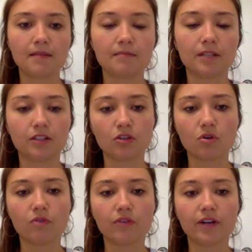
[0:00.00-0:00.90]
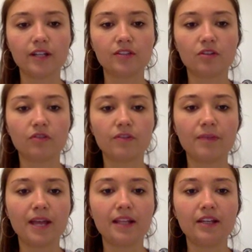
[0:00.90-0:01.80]
Let's go over it. So for
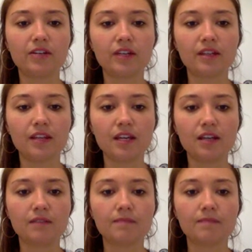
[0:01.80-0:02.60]
Paleolithic,